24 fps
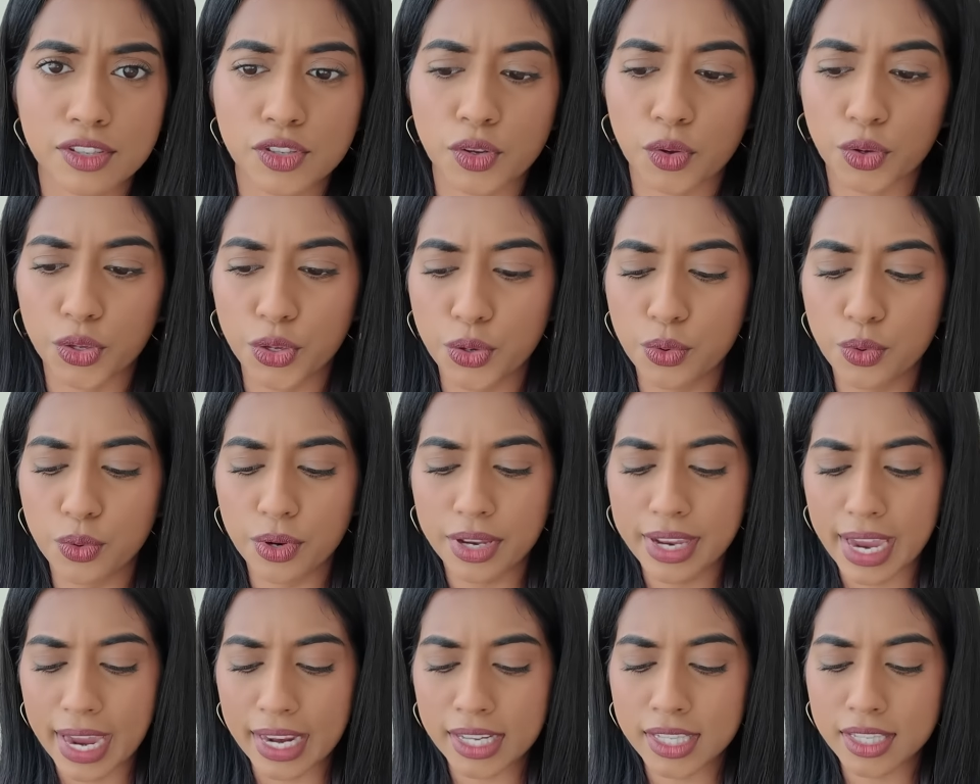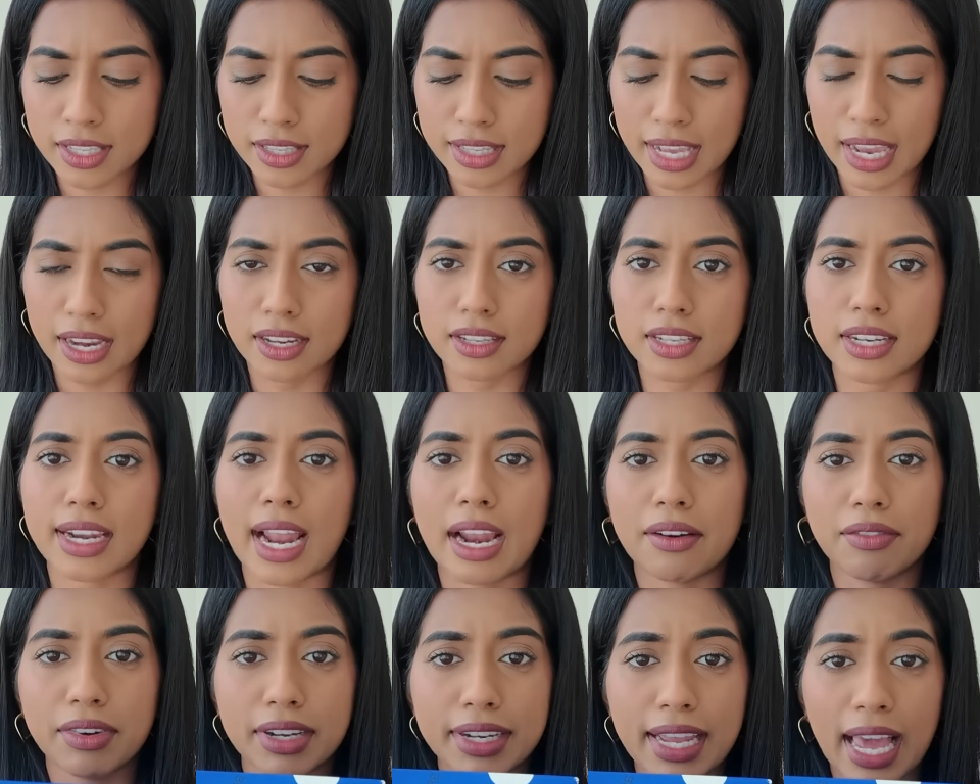So you get sent an
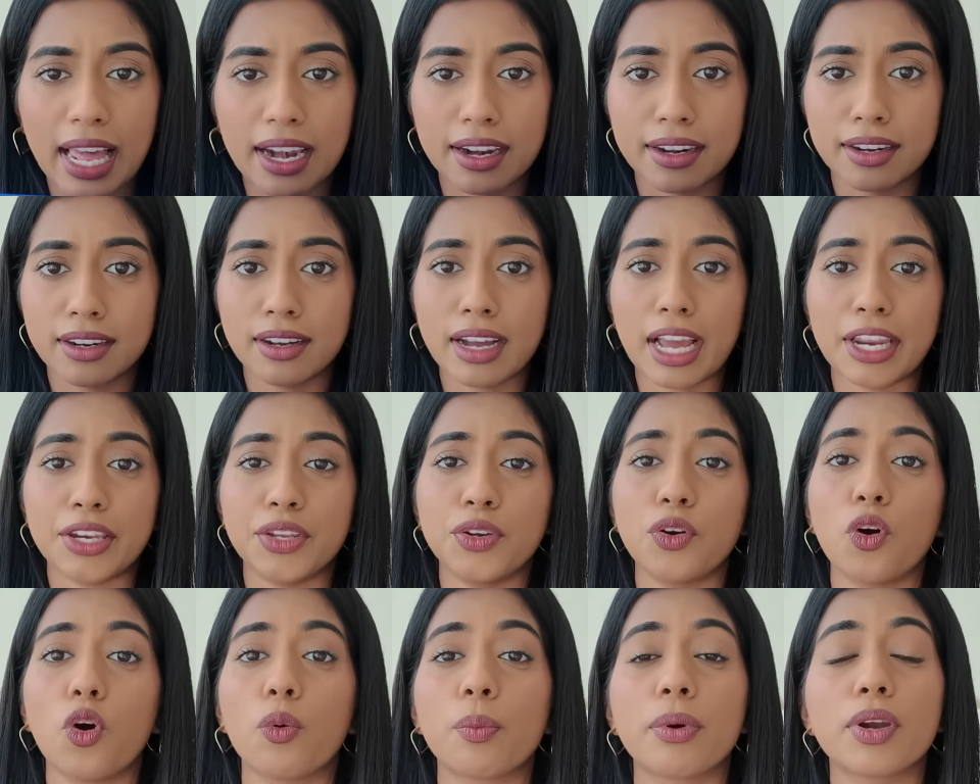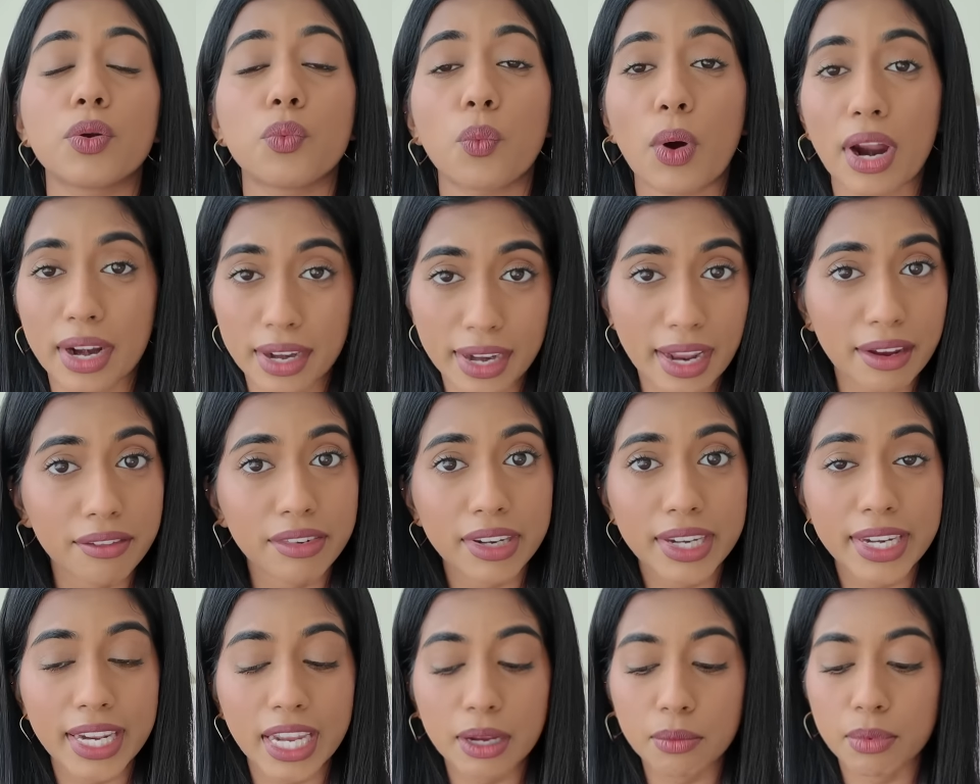advent calendar and you open one
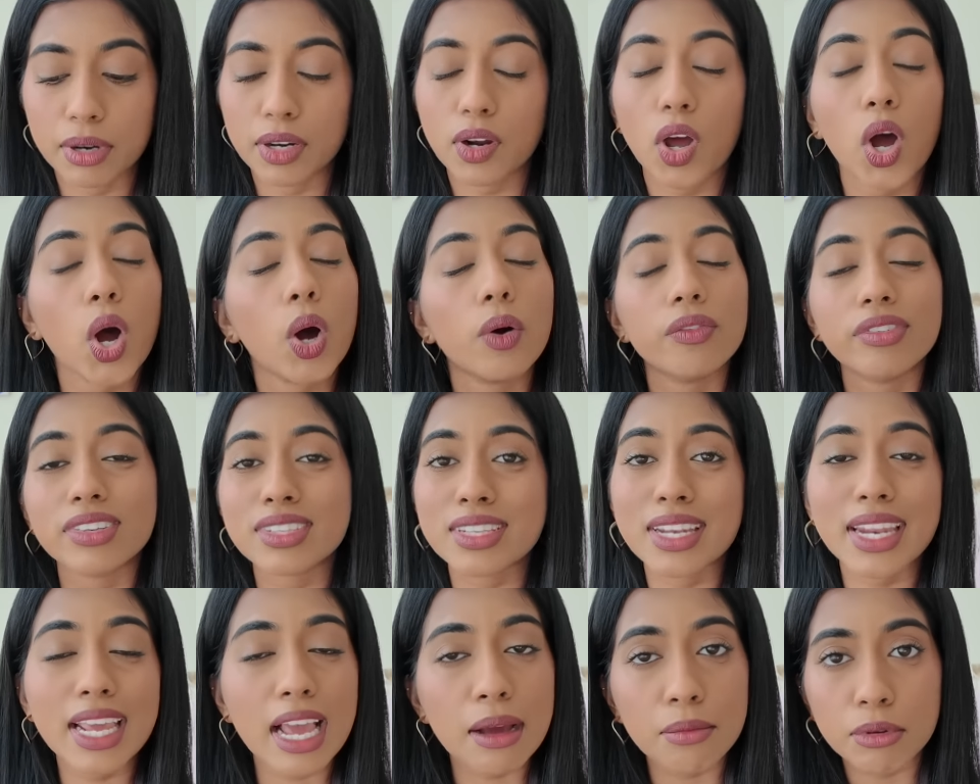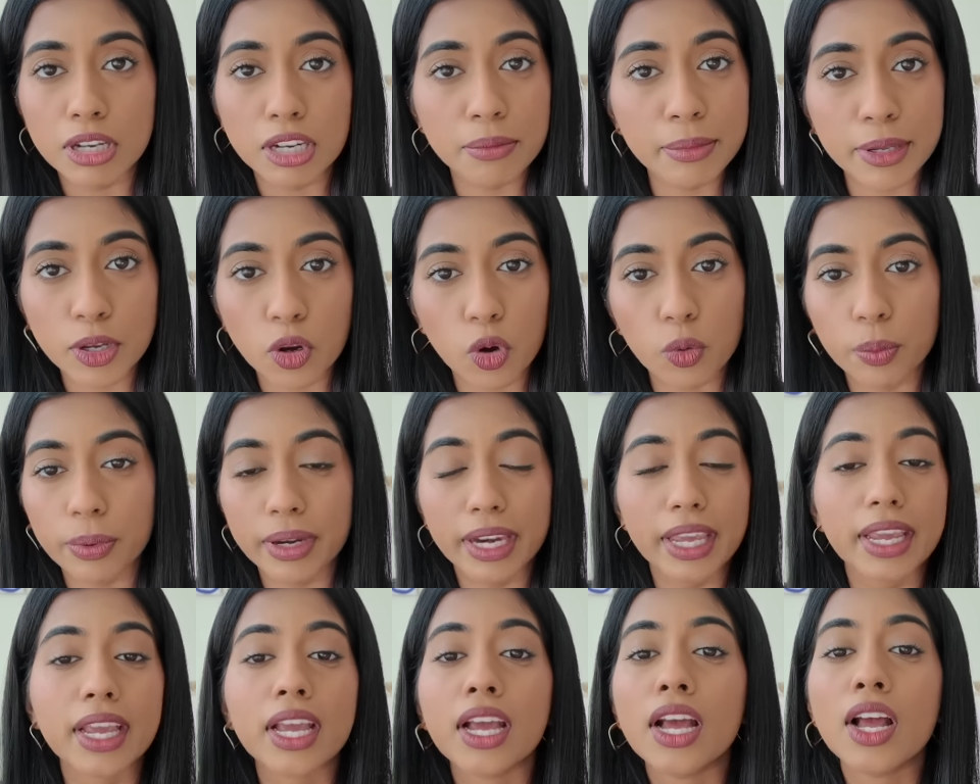every day, but obviously I'm going to be
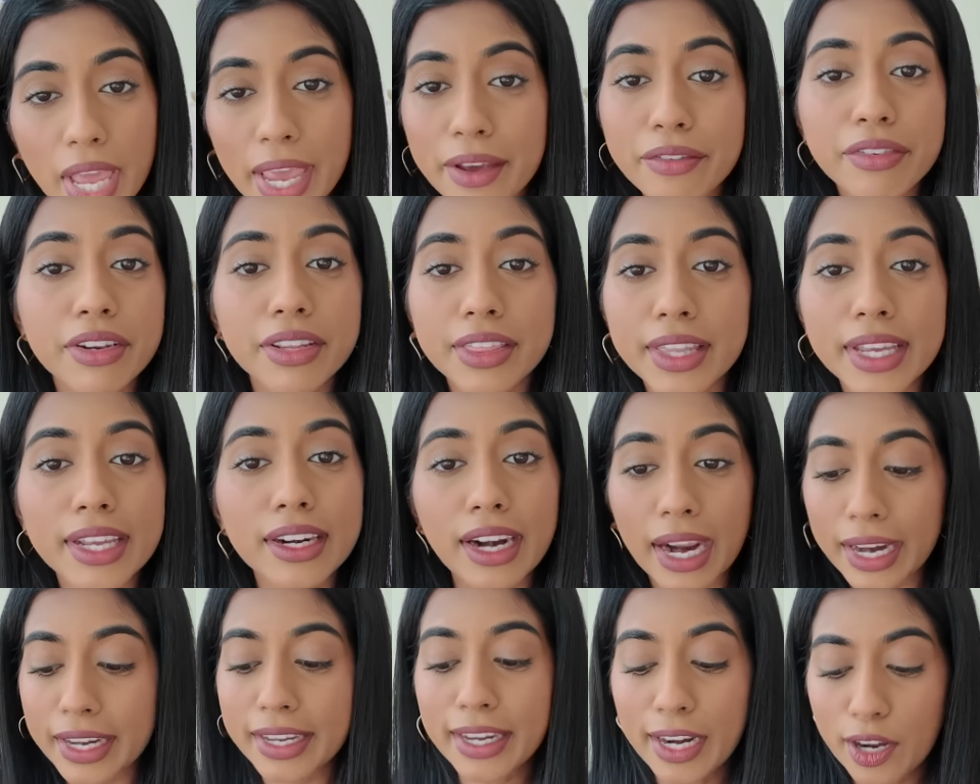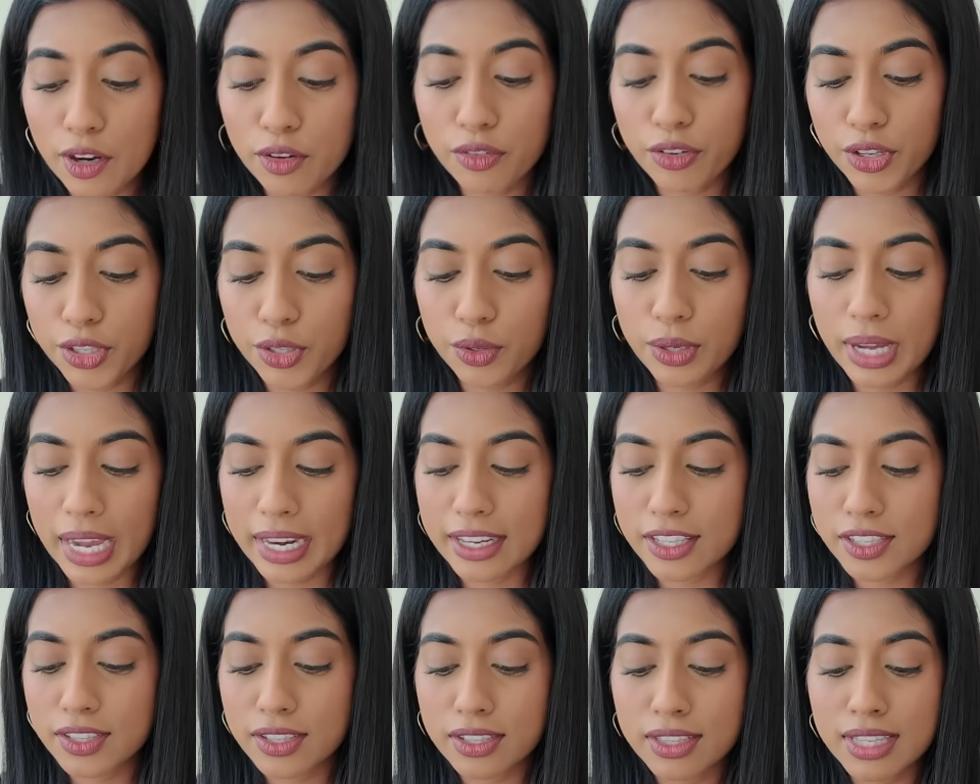opening everything right now for you
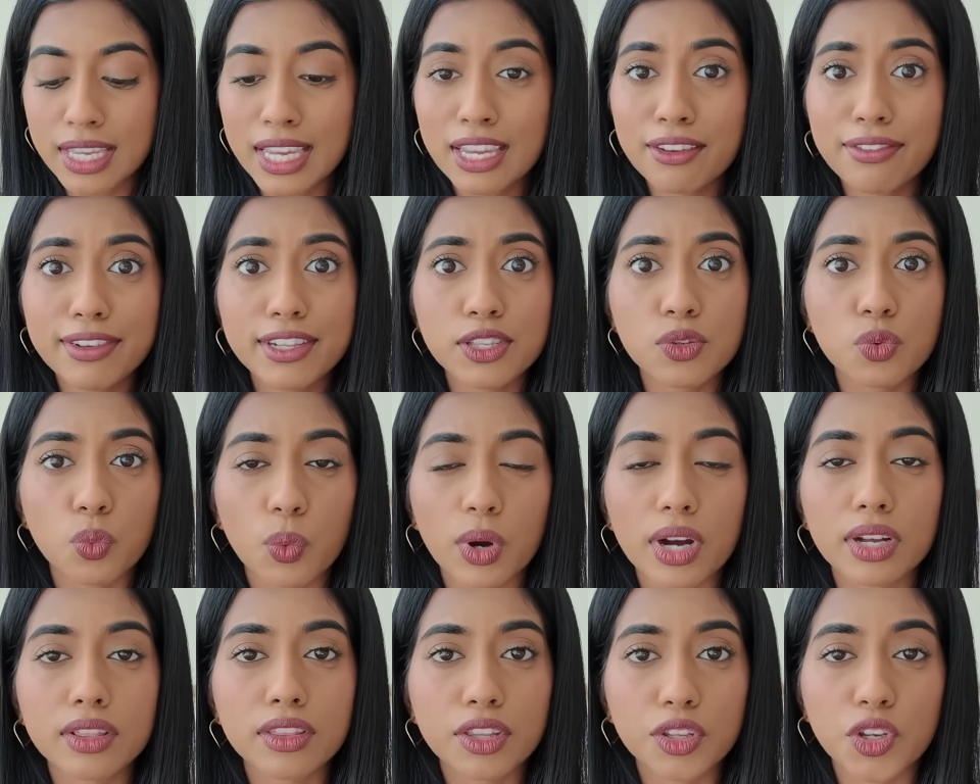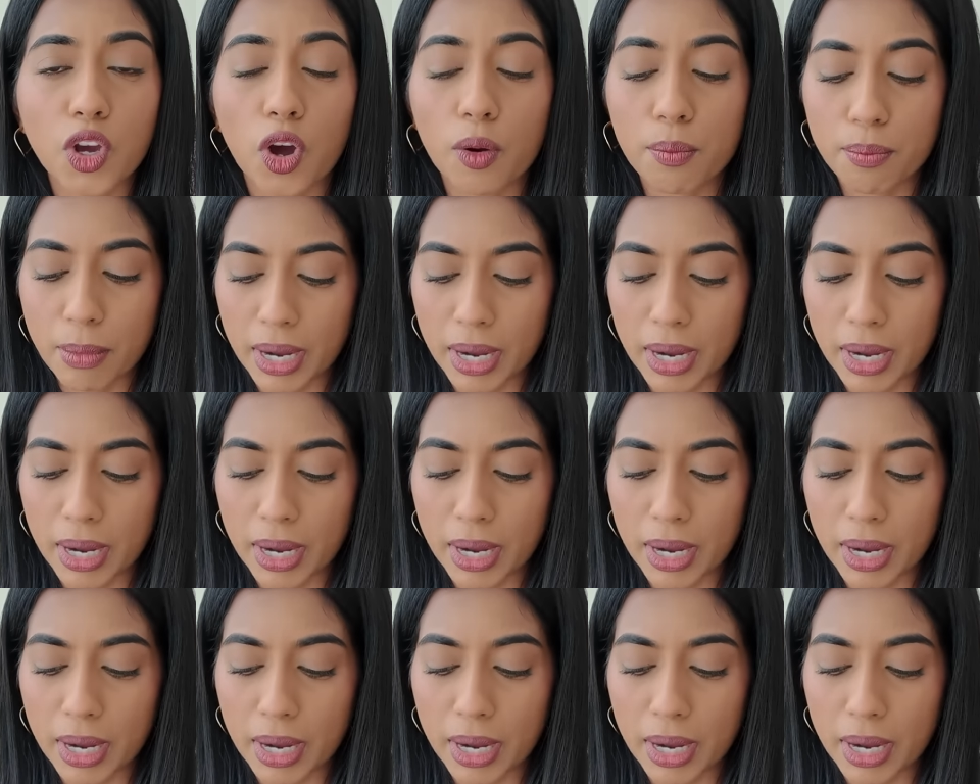guys to see if it's worth your